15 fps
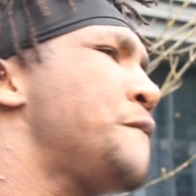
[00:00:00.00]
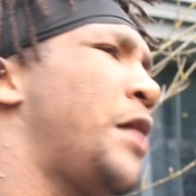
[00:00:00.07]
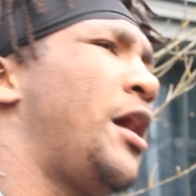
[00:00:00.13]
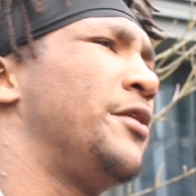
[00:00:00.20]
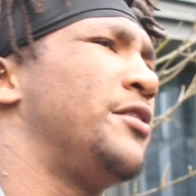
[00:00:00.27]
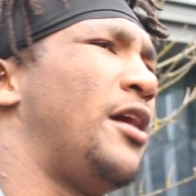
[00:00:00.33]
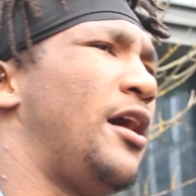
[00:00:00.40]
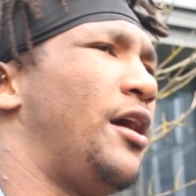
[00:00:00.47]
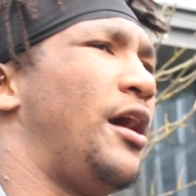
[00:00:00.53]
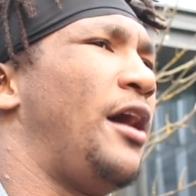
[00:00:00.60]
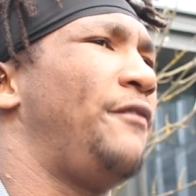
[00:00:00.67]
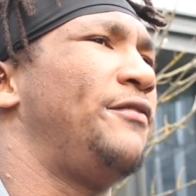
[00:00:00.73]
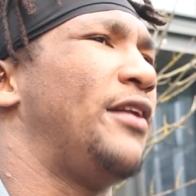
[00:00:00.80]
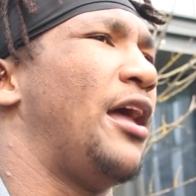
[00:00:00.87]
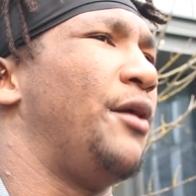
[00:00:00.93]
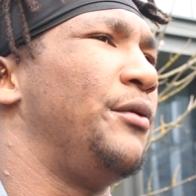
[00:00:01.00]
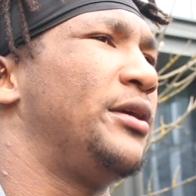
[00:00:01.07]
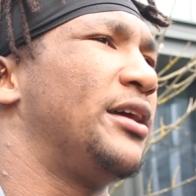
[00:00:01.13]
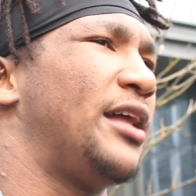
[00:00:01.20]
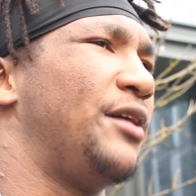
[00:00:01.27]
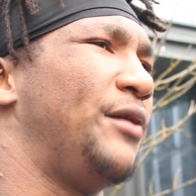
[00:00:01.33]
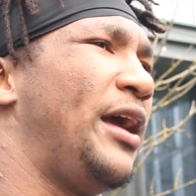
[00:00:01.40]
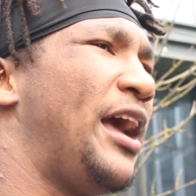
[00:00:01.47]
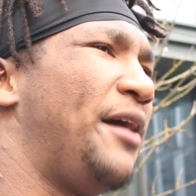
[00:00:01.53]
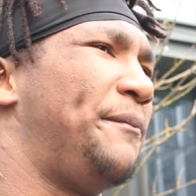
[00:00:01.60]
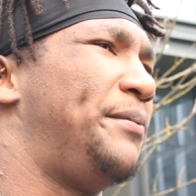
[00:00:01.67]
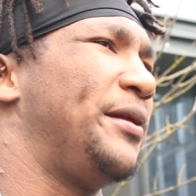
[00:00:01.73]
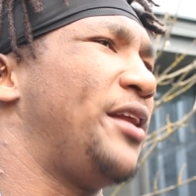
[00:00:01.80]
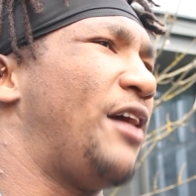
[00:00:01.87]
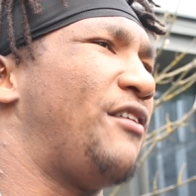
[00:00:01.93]
Oh, no. I feel like we had
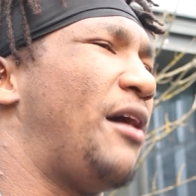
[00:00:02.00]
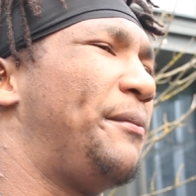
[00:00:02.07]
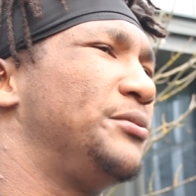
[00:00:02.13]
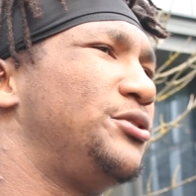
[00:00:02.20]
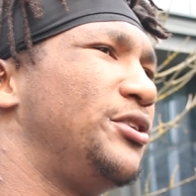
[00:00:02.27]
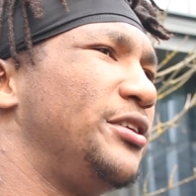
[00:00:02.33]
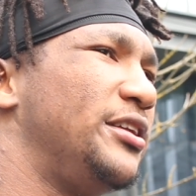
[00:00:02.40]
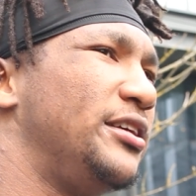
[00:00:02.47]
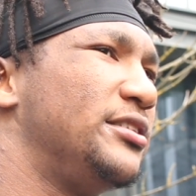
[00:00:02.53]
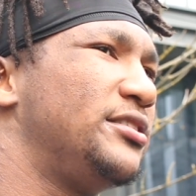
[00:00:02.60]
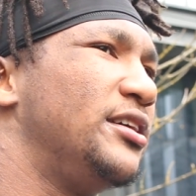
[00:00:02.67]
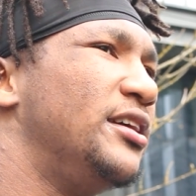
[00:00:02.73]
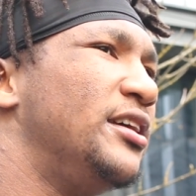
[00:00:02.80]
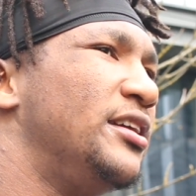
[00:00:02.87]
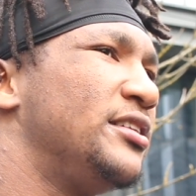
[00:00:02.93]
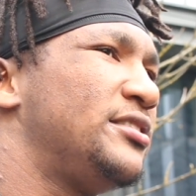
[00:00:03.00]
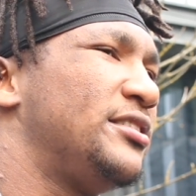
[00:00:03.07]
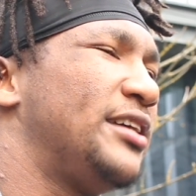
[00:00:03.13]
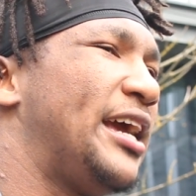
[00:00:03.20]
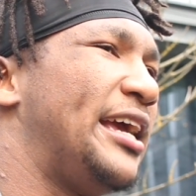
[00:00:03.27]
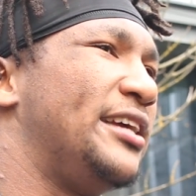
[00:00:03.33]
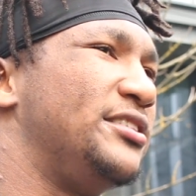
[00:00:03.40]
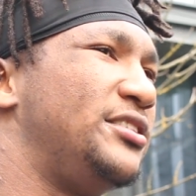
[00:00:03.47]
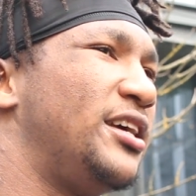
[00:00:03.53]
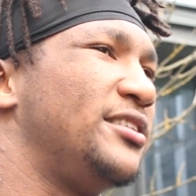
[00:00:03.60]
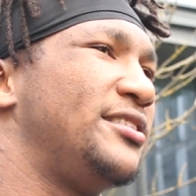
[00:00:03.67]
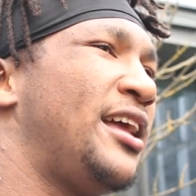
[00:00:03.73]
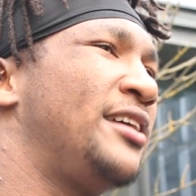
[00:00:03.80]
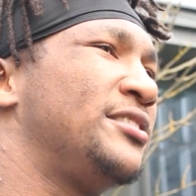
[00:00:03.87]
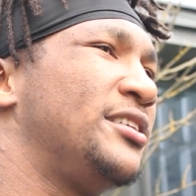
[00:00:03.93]
plenty of opportunities to get
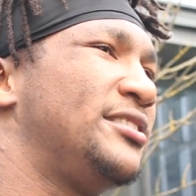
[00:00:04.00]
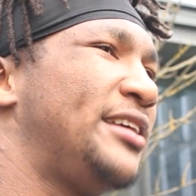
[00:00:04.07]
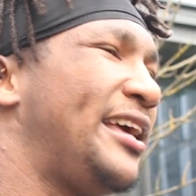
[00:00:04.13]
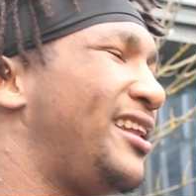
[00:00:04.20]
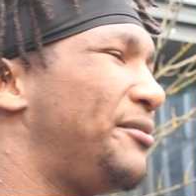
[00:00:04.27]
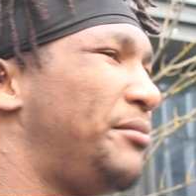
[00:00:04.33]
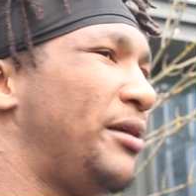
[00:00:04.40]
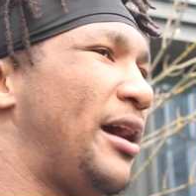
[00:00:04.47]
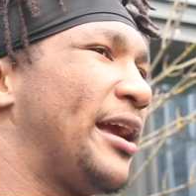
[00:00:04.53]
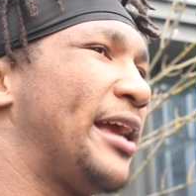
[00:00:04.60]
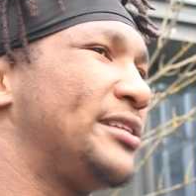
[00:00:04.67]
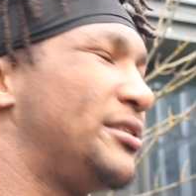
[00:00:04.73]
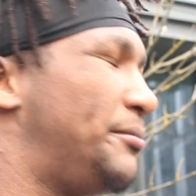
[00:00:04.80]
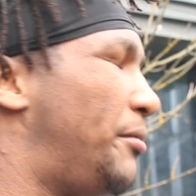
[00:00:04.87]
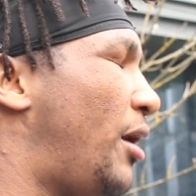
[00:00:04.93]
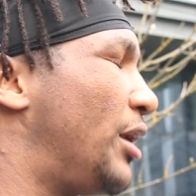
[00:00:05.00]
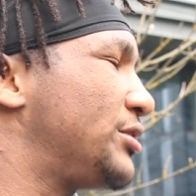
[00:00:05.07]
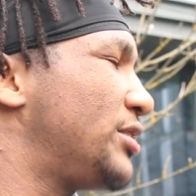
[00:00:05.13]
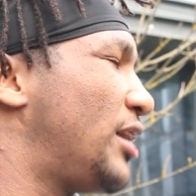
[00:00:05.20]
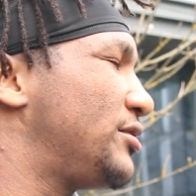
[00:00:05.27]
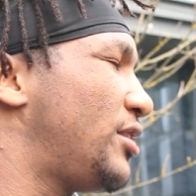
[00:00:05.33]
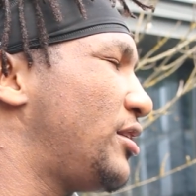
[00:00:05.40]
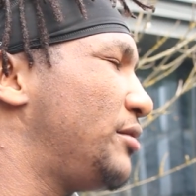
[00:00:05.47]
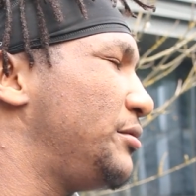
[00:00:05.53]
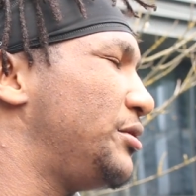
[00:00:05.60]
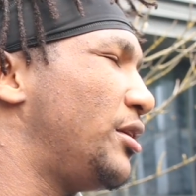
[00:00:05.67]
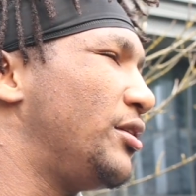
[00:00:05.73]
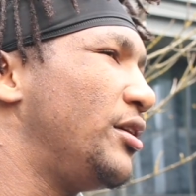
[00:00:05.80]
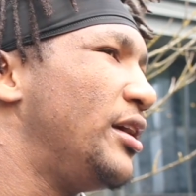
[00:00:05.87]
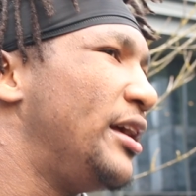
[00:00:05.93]
not just hit him, but get some ball shots on him, you
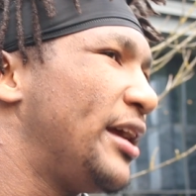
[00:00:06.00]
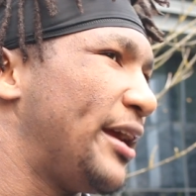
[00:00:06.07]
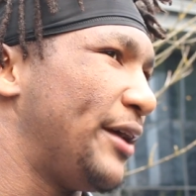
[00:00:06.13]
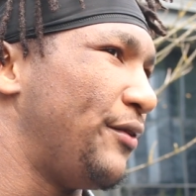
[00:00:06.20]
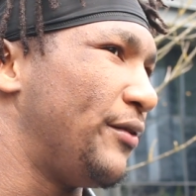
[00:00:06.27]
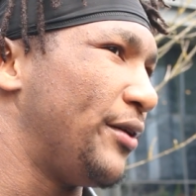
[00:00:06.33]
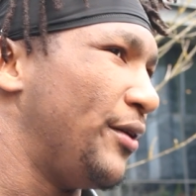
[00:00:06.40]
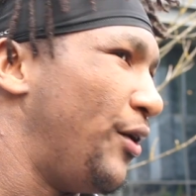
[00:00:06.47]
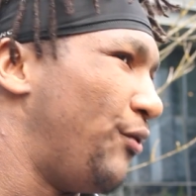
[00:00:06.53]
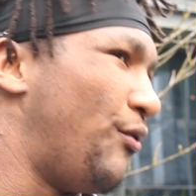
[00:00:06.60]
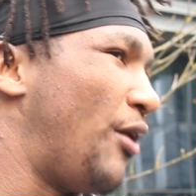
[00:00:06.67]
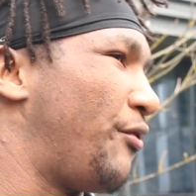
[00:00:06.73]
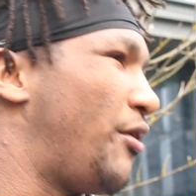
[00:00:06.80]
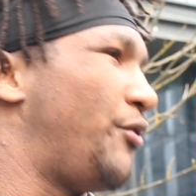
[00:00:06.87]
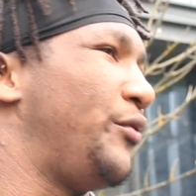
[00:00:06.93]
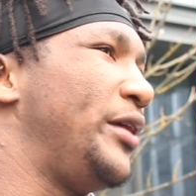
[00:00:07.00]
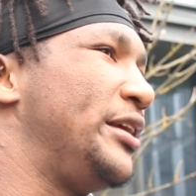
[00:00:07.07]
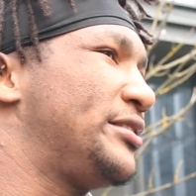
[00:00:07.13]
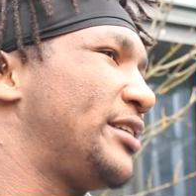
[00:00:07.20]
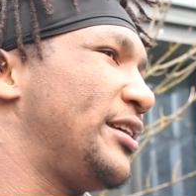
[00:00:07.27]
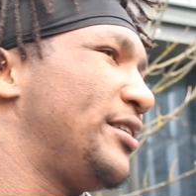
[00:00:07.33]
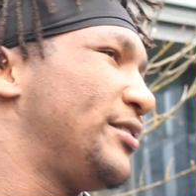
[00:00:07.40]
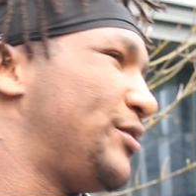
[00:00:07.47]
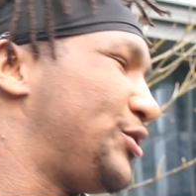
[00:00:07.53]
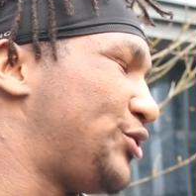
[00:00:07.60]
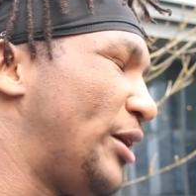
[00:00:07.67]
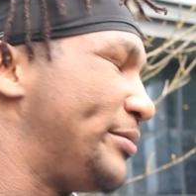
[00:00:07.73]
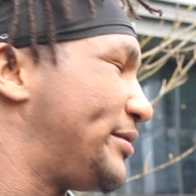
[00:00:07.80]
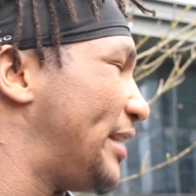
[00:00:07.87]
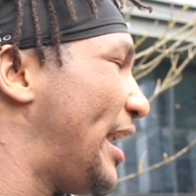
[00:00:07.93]
know, run, reach,
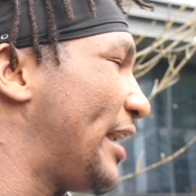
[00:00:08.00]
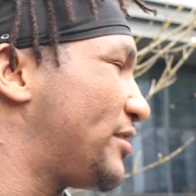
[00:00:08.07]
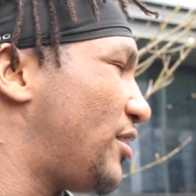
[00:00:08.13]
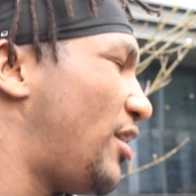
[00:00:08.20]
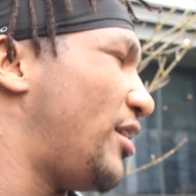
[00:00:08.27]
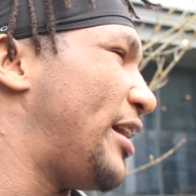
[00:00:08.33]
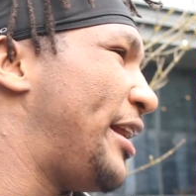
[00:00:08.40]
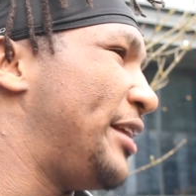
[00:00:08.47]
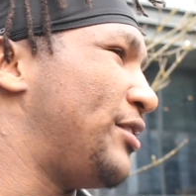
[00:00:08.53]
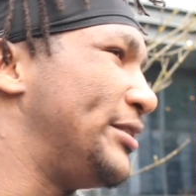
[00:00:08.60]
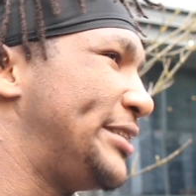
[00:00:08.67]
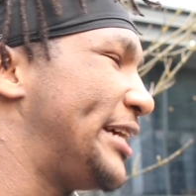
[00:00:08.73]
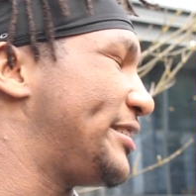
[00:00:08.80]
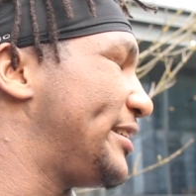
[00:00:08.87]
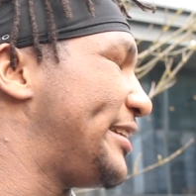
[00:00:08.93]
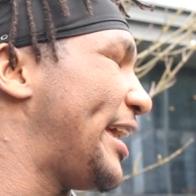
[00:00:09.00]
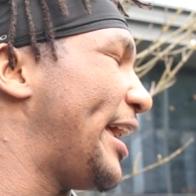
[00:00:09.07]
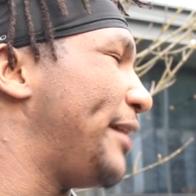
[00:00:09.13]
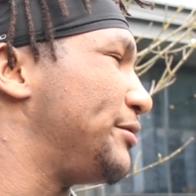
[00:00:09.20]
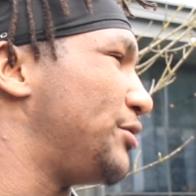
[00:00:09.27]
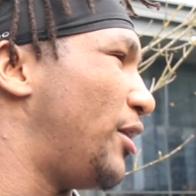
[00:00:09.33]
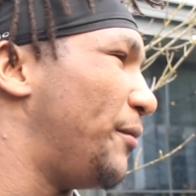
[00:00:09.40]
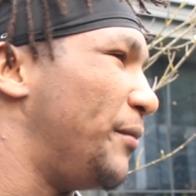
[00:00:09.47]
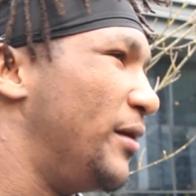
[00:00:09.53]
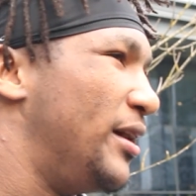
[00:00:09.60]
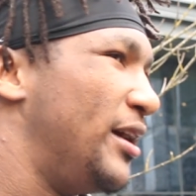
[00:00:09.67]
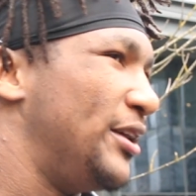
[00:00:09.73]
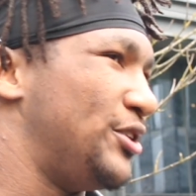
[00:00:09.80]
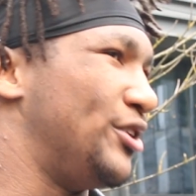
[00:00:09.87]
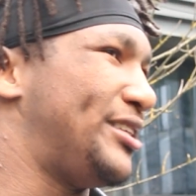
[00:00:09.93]
strip sacks, and, you know, change the game, you know.
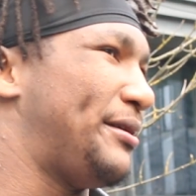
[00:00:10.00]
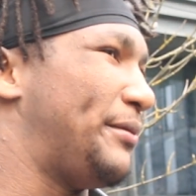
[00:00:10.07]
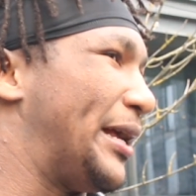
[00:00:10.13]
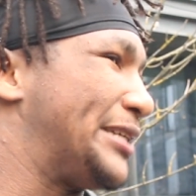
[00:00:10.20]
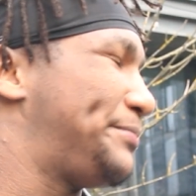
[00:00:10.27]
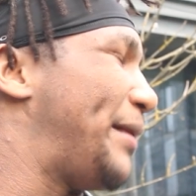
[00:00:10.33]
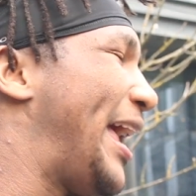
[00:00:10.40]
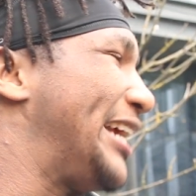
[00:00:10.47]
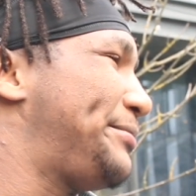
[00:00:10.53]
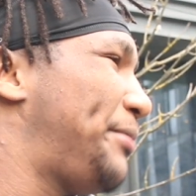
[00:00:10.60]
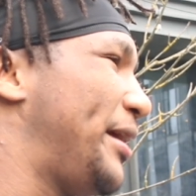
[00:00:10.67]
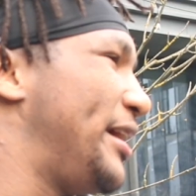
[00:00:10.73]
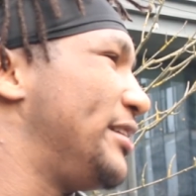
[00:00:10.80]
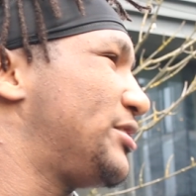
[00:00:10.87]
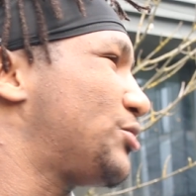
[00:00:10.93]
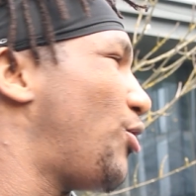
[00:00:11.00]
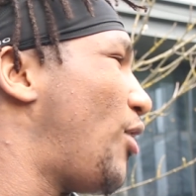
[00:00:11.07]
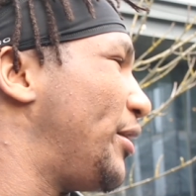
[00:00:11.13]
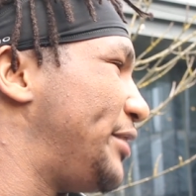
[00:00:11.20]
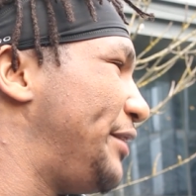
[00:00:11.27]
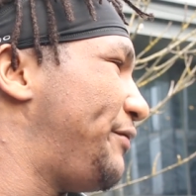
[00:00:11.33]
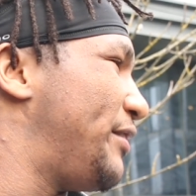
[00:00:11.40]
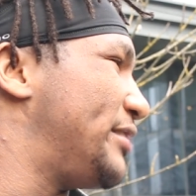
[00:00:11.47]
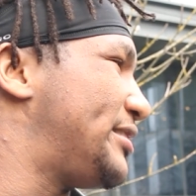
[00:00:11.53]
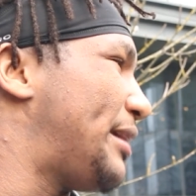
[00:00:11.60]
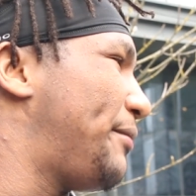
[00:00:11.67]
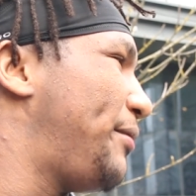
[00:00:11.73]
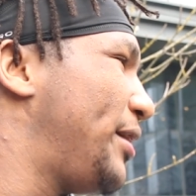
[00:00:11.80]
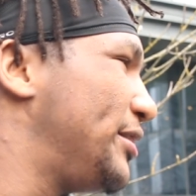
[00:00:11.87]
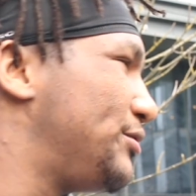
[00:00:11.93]
Those are like splash plays, scoring defense
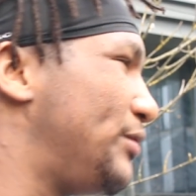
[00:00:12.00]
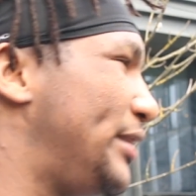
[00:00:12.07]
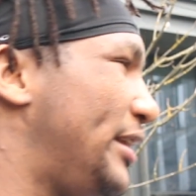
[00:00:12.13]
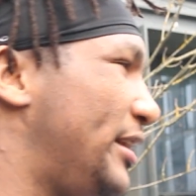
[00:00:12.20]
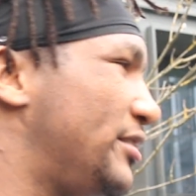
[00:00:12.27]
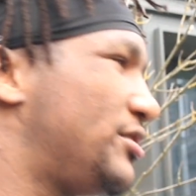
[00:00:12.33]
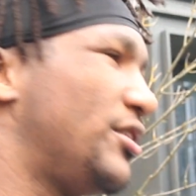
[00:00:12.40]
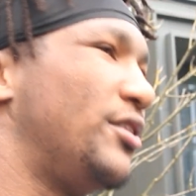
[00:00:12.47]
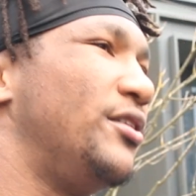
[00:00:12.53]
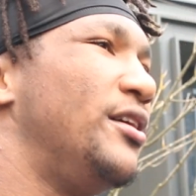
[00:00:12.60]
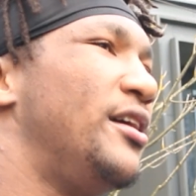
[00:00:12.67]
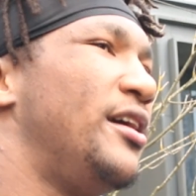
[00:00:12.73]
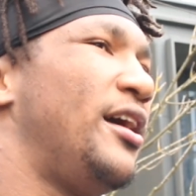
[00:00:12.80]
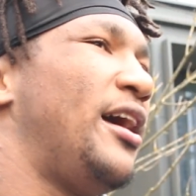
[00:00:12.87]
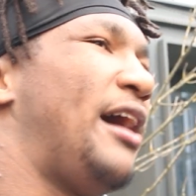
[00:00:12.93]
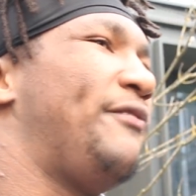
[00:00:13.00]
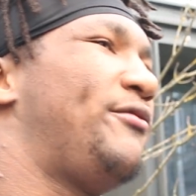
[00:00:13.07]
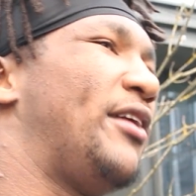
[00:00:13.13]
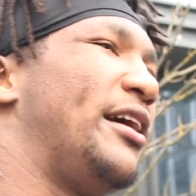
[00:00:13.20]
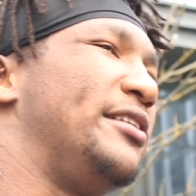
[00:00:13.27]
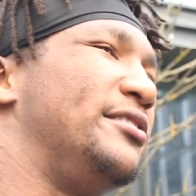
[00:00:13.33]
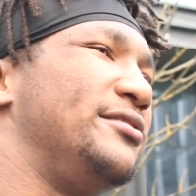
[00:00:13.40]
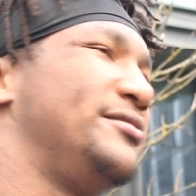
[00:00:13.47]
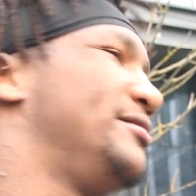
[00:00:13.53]
type plays we need. So I feel like